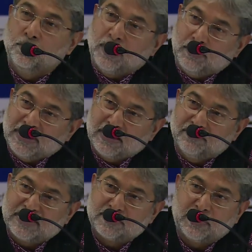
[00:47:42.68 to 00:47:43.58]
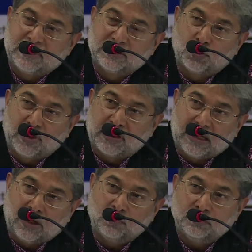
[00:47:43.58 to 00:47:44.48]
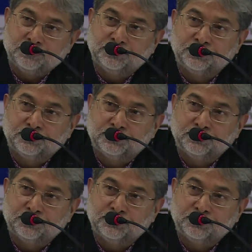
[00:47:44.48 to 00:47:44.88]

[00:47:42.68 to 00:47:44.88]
Public investment is going down,